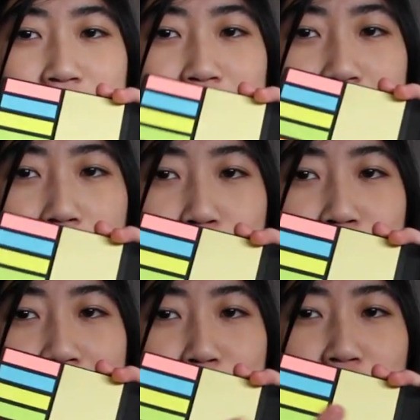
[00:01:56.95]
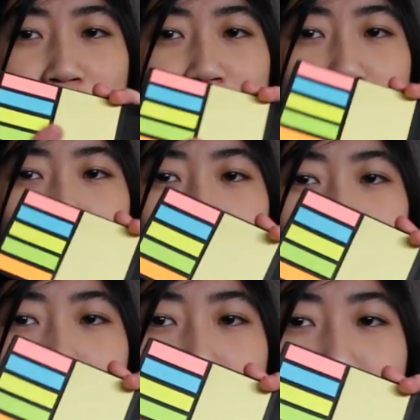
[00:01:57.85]
So there's like a big one, there's a
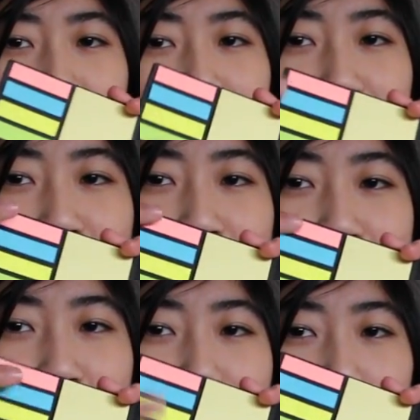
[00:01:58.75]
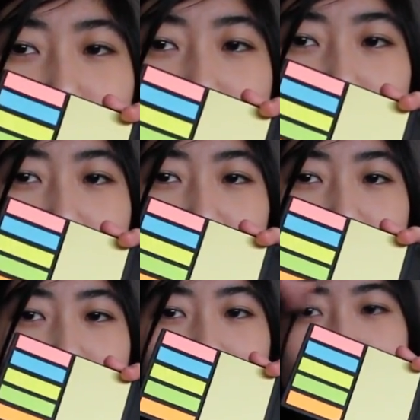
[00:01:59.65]
small one, and then there's like little
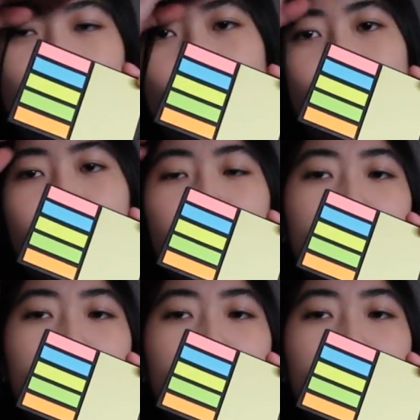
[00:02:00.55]
bookmarks on the side.